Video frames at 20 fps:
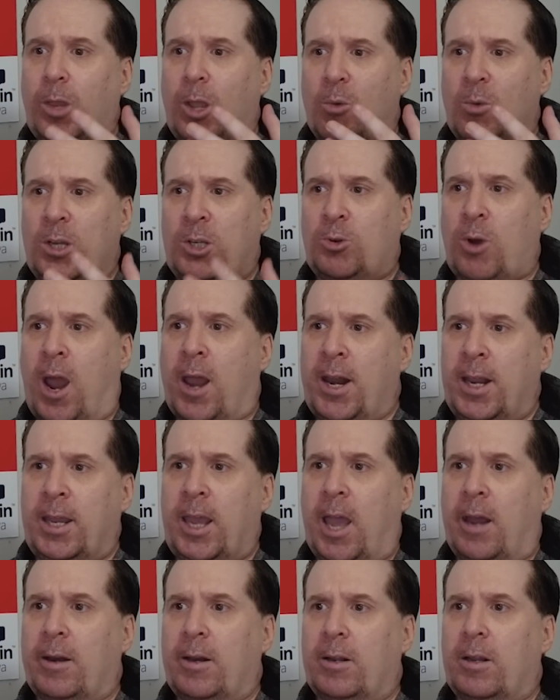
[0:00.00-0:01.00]
we try to
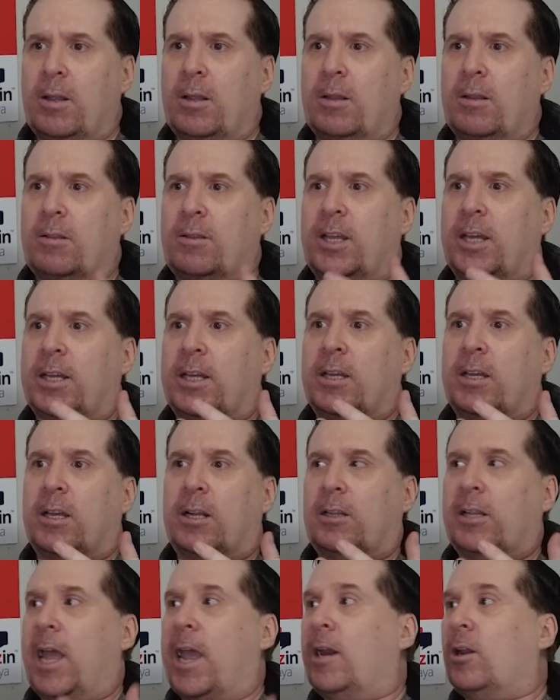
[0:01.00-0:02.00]
get the
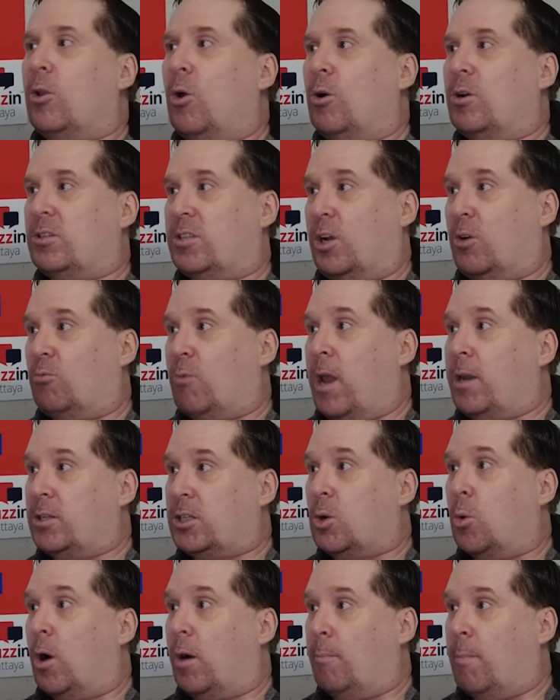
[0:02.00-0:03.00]
landlords that rent
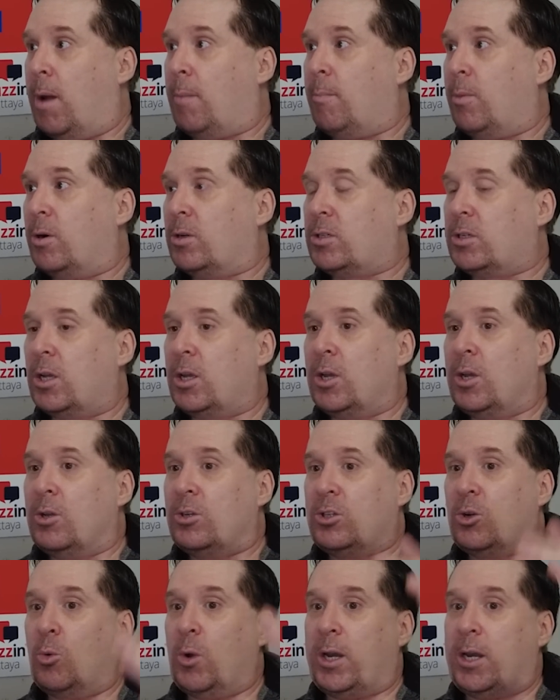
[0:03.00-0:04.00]
to our members
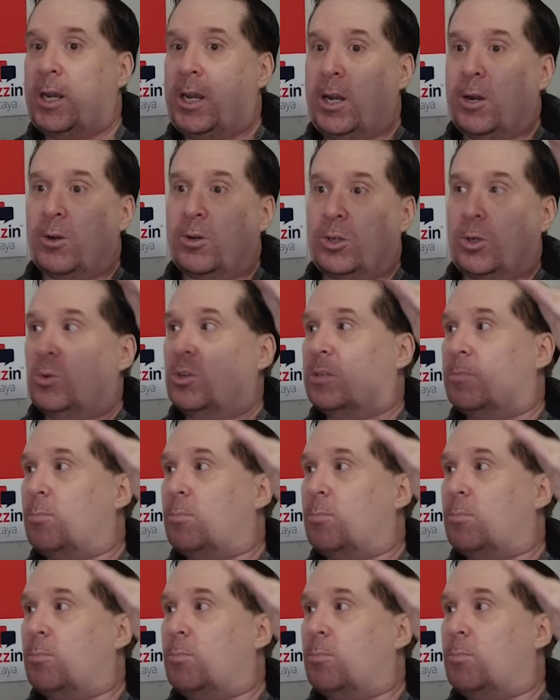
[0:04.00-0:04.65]
to adhere to as